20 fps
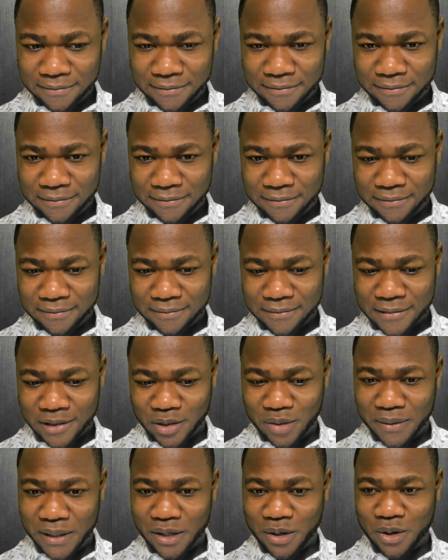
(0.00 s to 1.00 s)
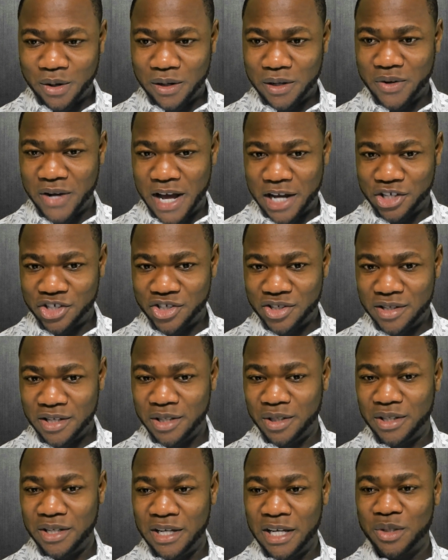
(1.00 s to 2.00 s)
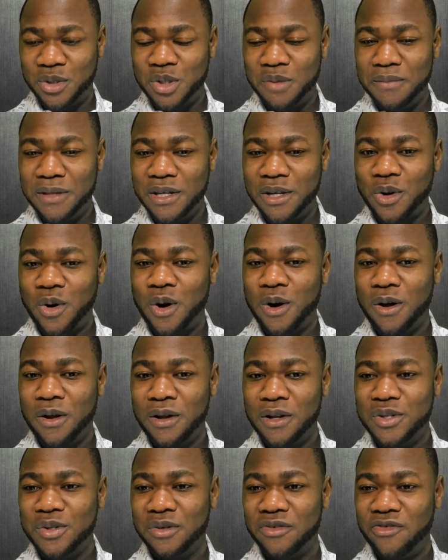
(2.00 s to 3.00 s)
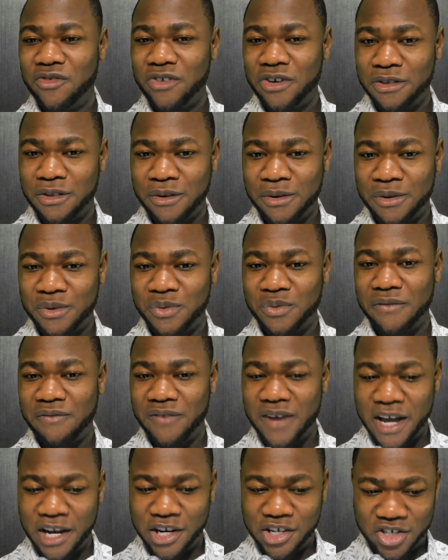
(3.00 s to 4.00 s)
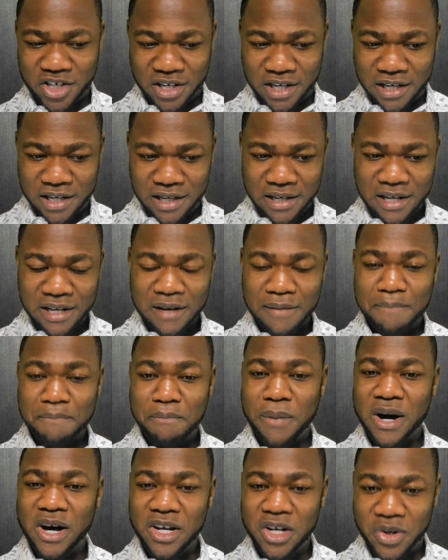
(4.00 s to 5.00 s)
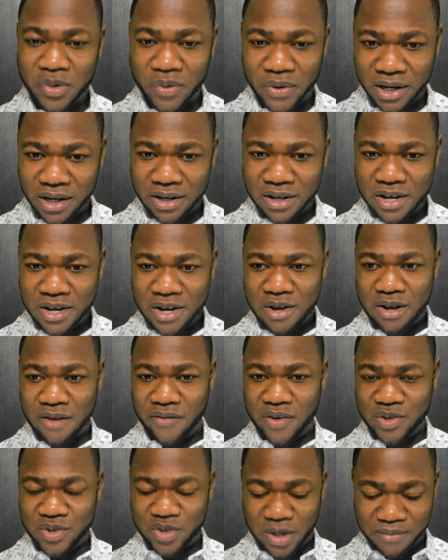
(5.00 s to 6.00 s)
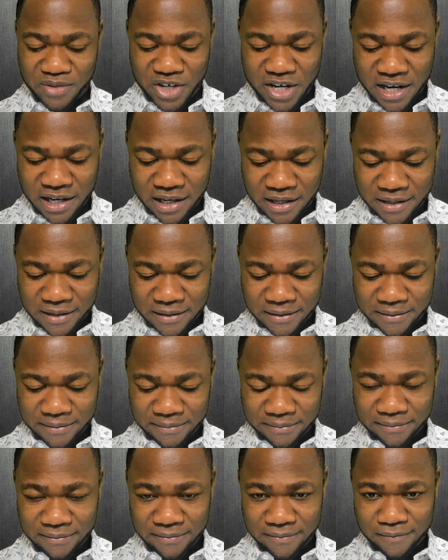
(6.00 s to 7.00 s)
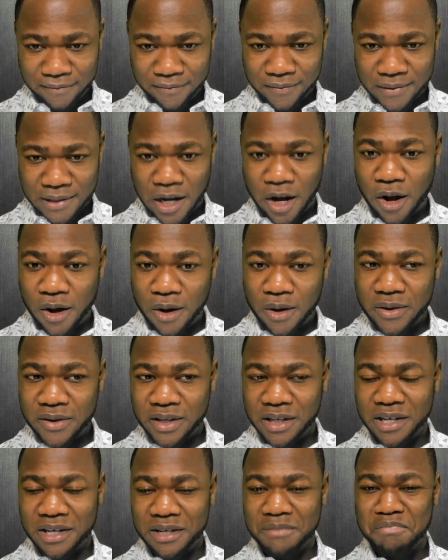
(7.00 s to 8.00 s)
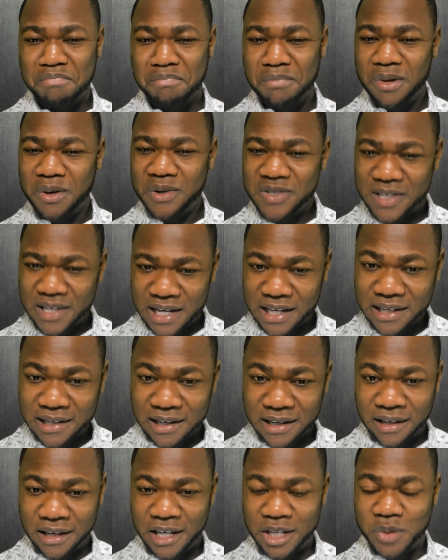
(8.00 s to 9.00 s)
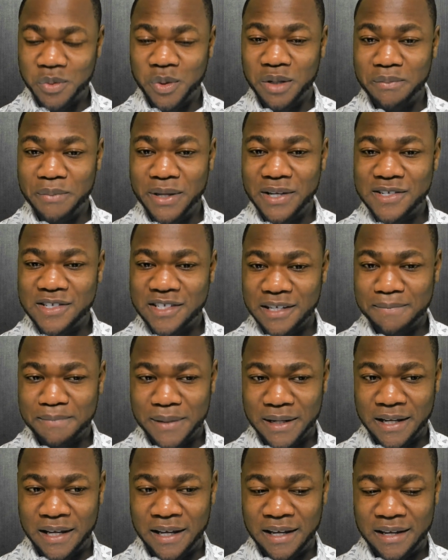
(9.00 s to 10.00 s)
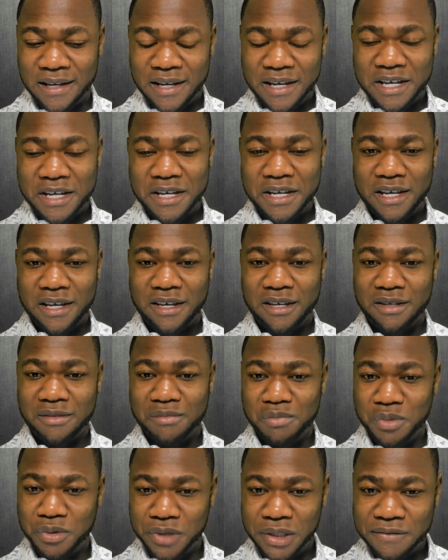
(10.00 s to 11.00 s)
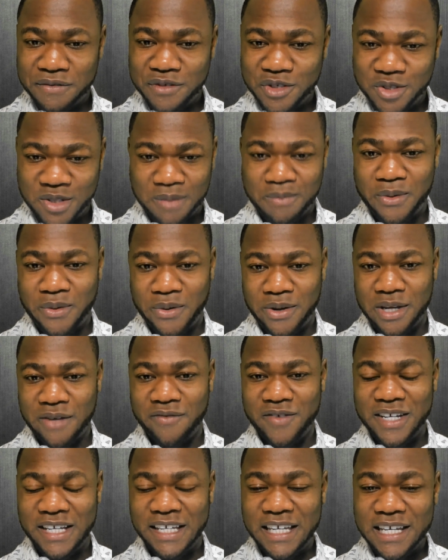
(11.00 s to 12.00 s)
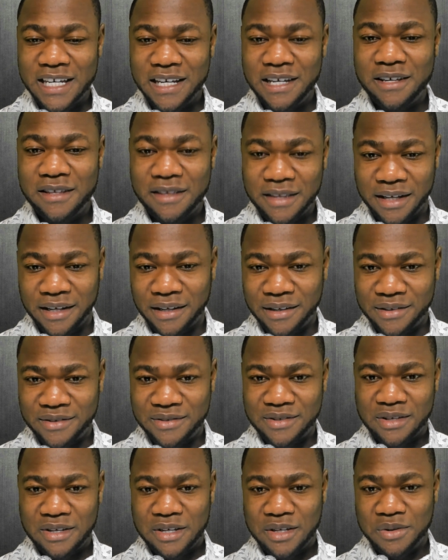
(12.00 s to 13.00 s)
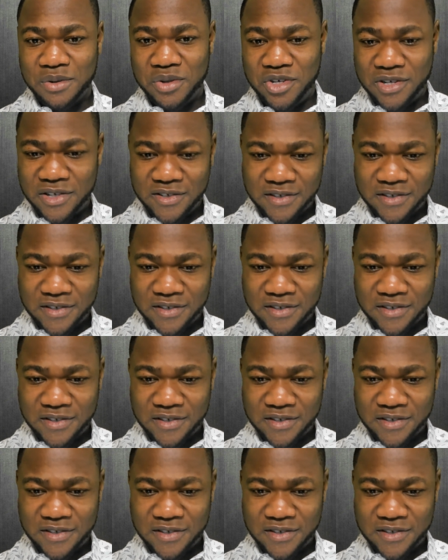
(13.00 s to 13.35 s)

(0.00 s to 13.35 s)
It could be a call to action. It could be a call to further reflection, pondering of the subject. Or again, most likely it will be simply a brief summary of the key things you just said.